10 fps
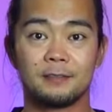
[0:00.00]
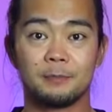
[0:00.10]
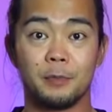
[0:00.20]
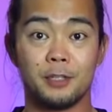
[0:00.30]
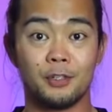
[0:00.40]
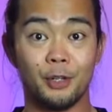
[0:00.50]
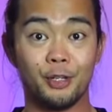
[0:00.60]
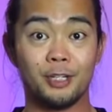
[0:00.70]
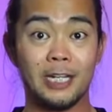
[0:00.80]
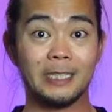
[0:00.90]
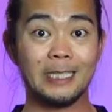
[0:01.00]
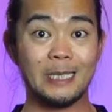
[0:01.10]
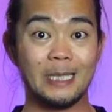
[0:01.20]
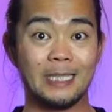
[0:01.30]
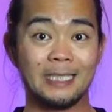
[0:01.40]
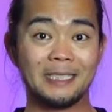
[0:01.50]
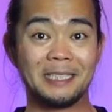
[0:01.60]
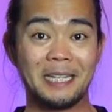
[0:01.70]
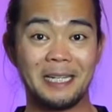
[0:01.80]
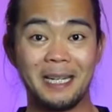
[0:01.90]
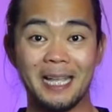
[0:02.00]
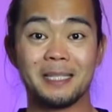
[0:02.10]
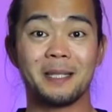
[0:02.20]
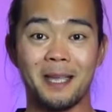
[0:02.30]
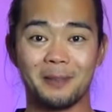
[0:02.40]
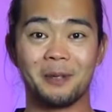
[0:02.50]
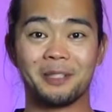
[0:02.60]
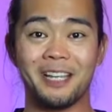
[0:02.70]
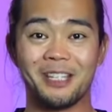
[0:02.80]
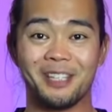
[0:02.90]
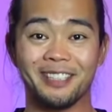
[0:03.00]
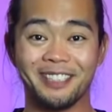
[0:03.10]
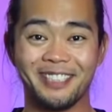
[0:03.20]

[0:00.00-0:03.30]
Make sure you're not dizzy. That's neck rotations.